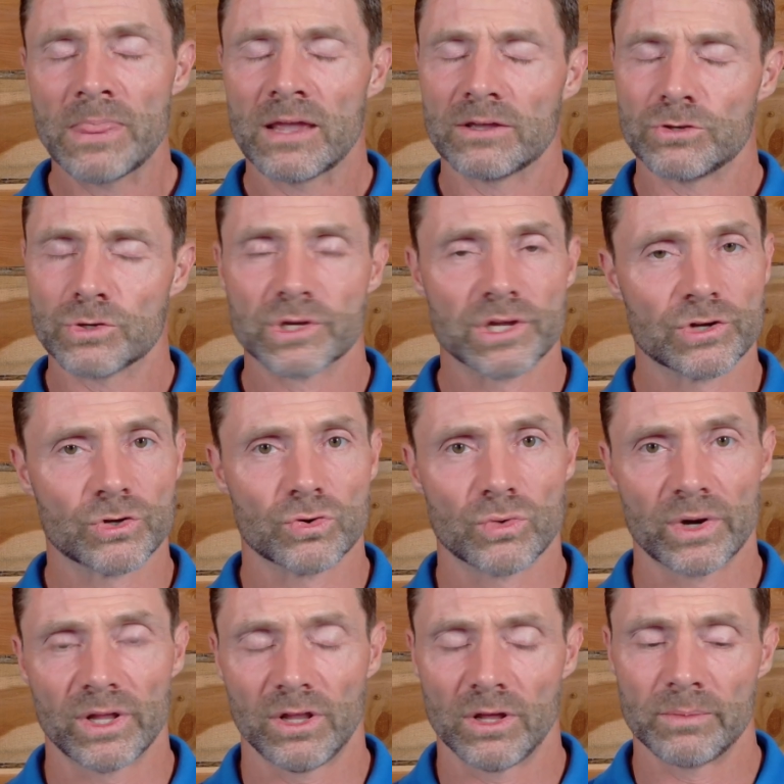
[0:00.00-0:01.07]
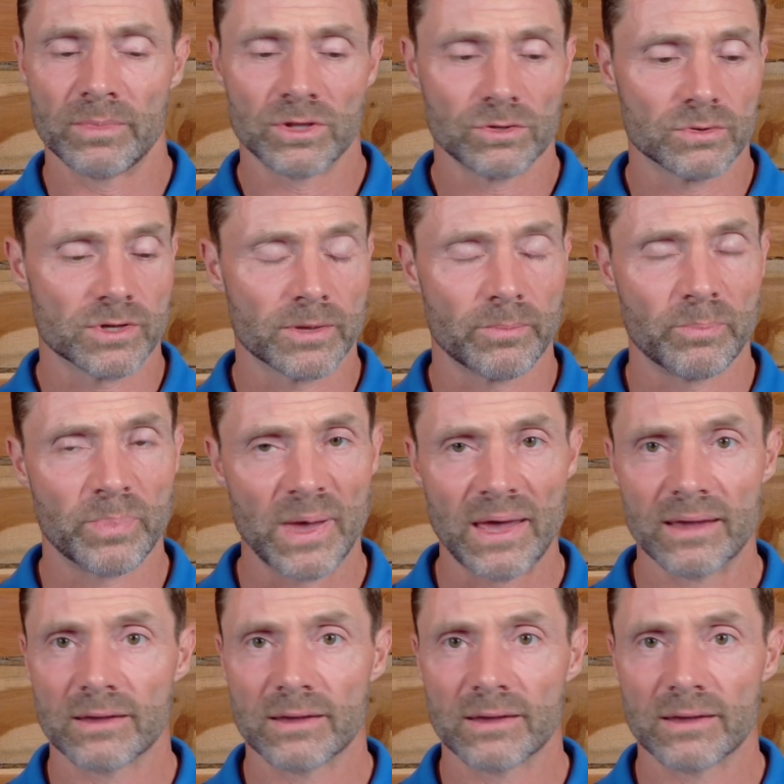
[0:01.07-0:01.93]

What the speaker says: You can grill them, you can bake